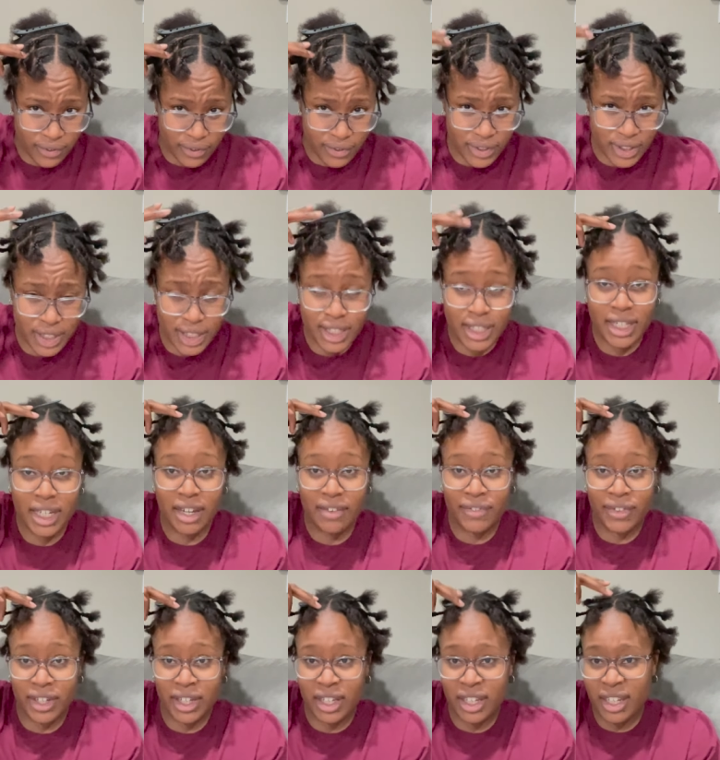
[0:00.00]

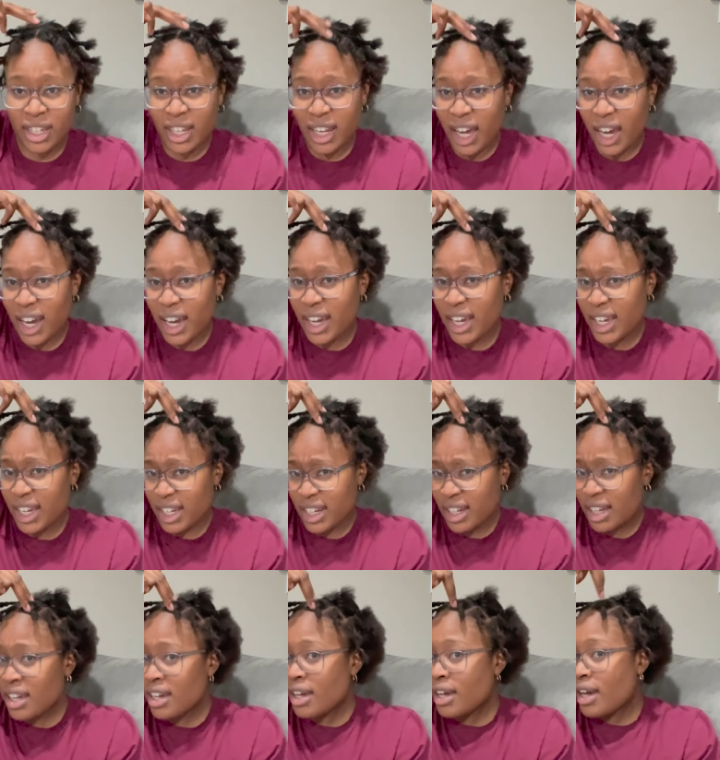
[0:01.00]
7, 9,
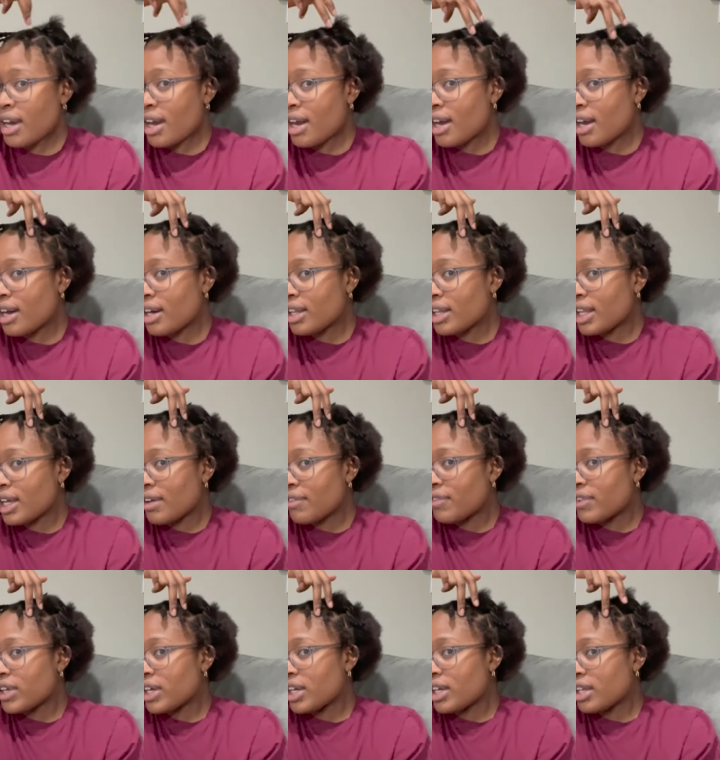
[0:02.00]

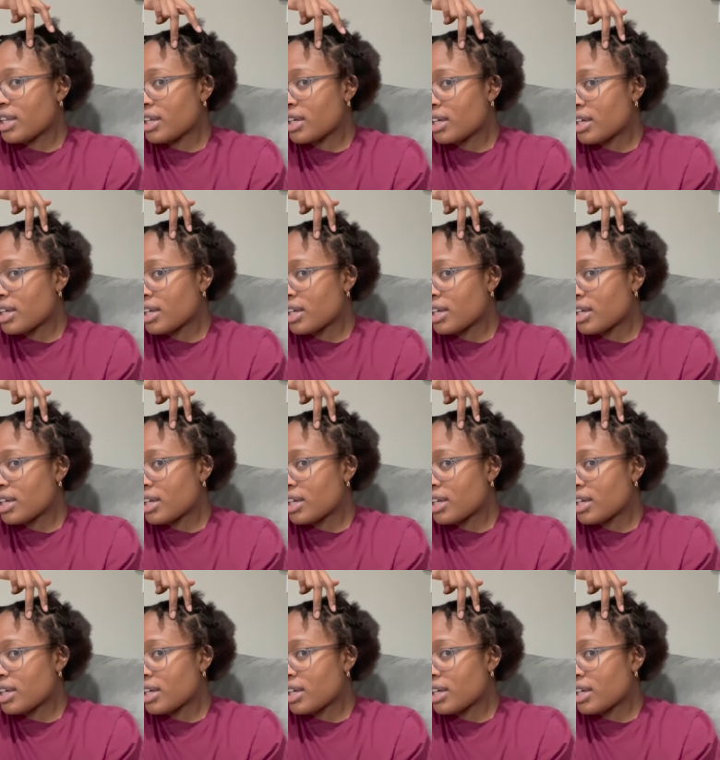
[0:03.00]
11,